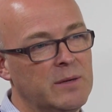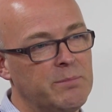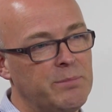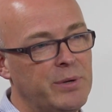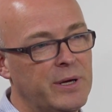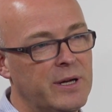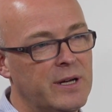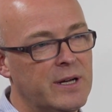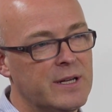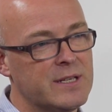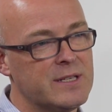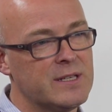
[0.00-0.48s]

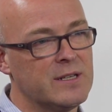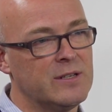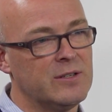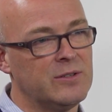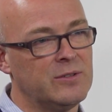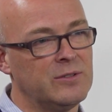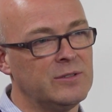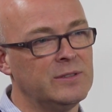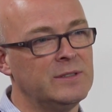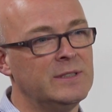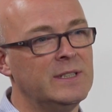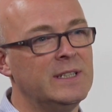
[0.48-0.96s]

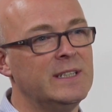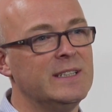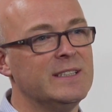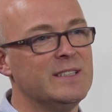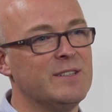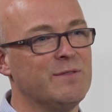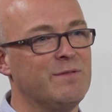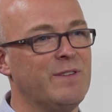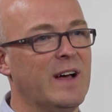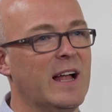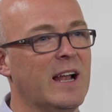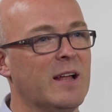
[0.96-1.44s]
Personal
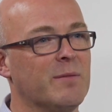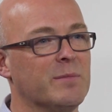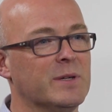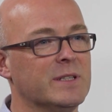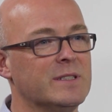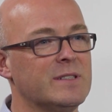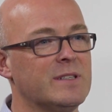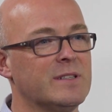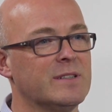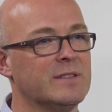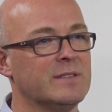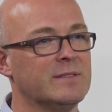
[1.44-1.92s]

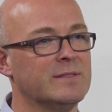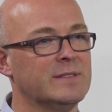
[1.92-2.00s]
Development